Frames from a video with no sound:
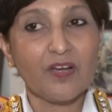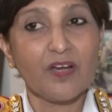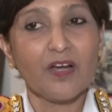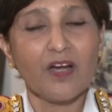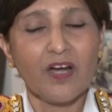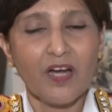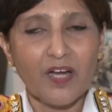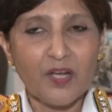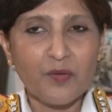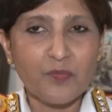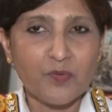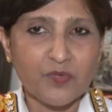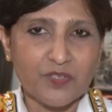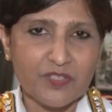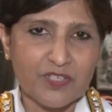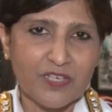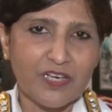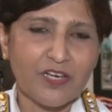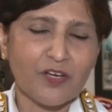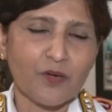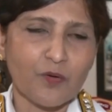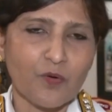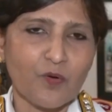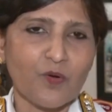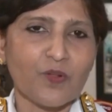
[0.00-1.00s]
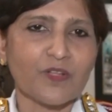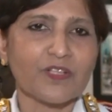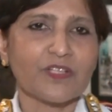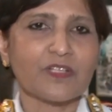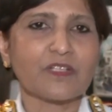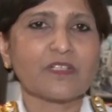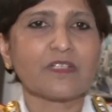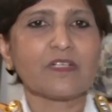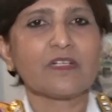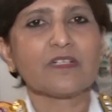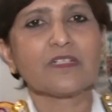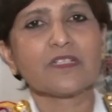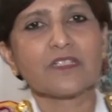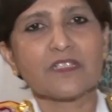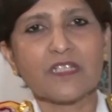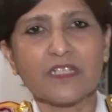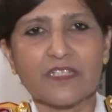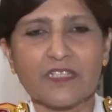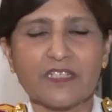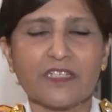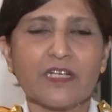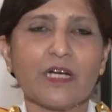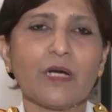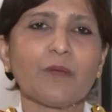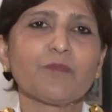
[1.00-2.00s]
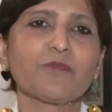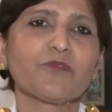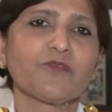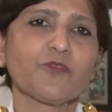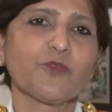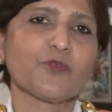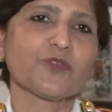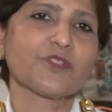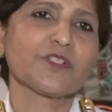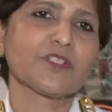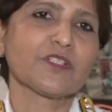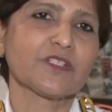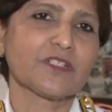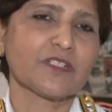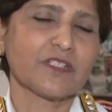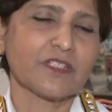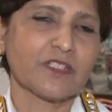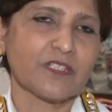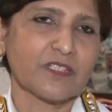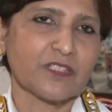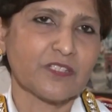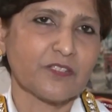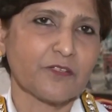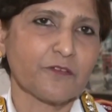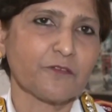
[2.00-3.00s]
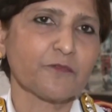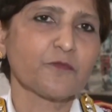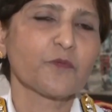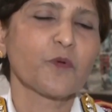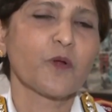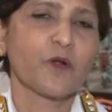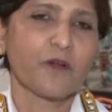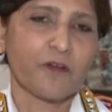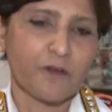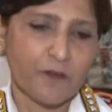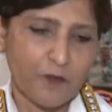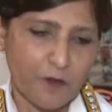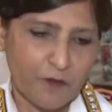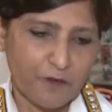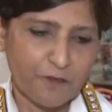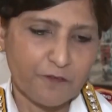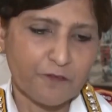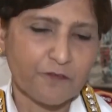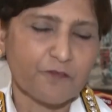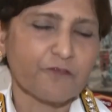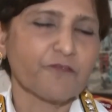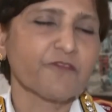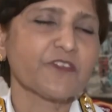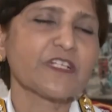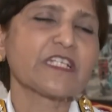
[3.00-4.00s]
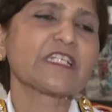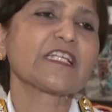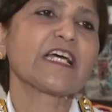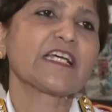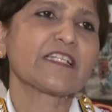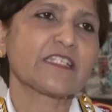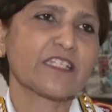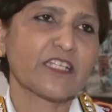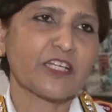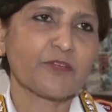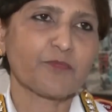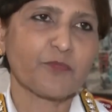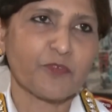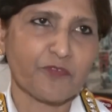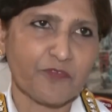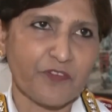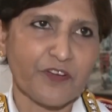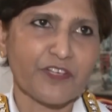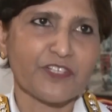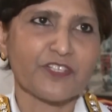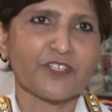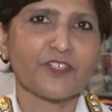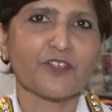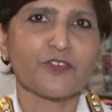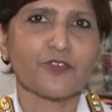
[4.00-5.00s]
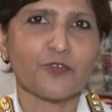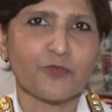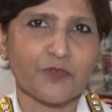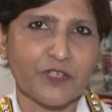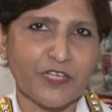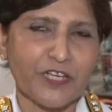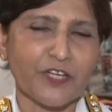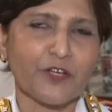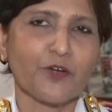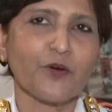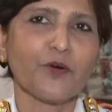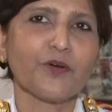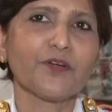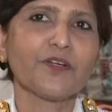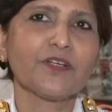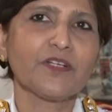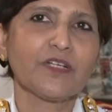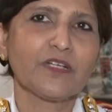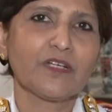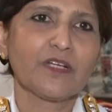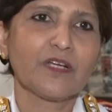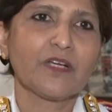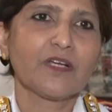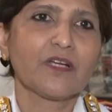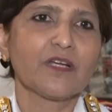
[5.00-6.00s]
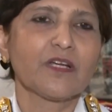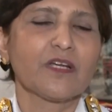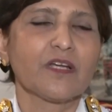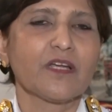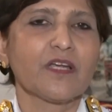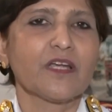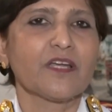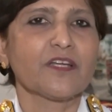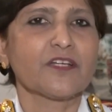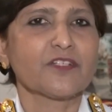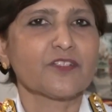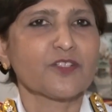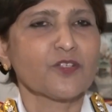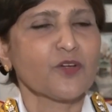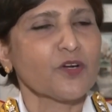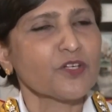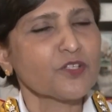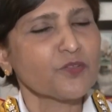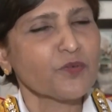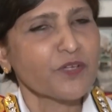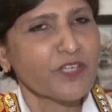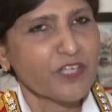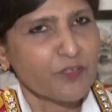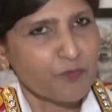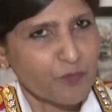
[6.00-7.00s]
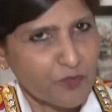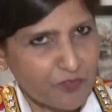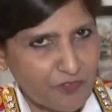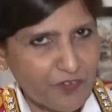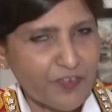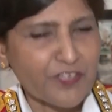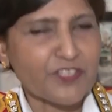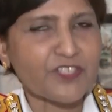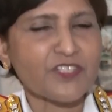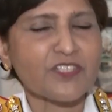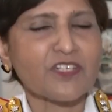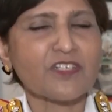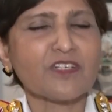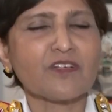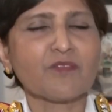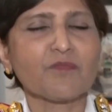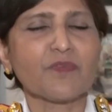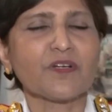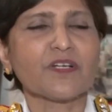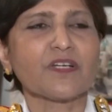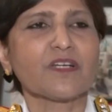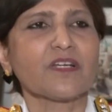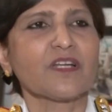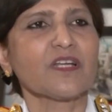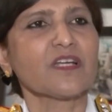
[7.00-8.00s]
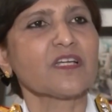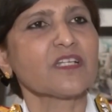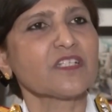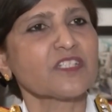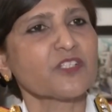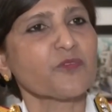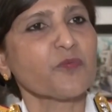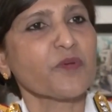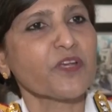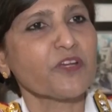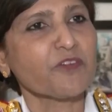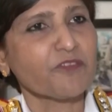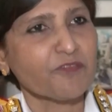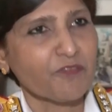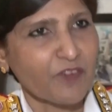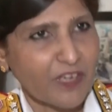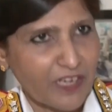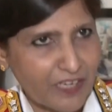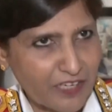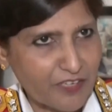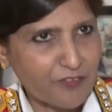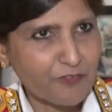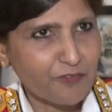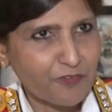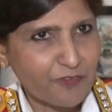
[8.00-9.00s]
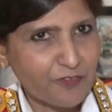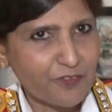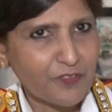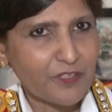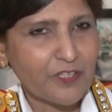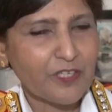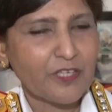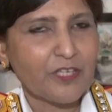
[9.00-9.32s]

I would tell all the girls that the armed forces is a fantastic profession to take on. It is not only a profession, but it is a way of life.